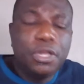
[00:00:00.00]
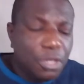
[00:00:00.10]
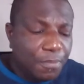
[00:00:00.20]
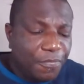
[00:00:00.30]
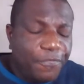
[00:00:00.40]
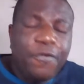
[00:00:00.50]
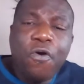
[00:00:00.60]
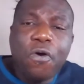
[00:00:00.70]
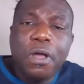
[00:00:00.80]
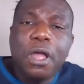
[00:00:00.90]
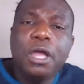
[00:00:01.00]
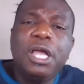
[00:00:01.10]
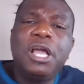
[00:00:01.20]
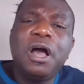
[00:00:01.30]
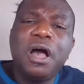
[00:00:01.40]
Number four,
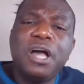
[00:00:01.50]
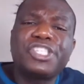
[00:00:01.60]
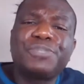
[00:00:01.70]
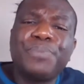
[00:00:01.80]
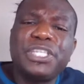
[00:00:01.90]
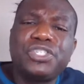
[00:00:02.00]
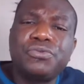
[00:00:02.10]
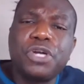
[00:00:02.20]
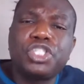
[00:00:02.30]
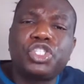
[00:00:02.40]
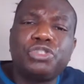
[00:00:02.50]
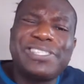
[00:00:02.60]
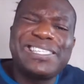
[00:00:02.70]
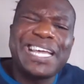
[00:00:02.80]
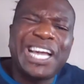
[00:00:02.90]
God speaks to us through
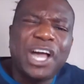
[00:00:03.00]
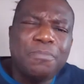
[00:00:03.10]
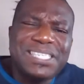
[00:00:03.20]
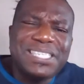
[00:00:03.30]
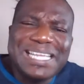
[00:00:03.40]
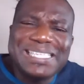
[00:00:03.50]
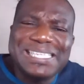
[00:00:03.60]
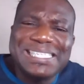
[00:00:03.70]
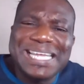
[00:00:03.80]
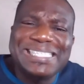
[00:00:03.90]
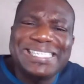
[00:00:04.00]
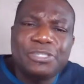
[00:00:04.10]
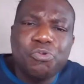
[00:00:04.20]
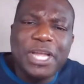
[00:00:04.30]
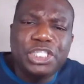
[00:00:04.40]
circumstances and
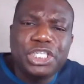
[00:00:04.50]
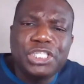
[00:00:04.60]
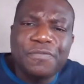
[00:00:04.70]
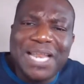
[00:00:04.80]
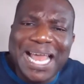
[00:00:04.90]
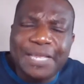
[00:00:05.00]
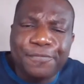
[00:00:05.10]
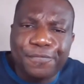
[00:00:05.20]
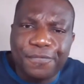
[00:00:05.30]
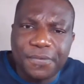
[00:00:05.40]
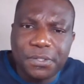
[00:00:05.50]
situations of life.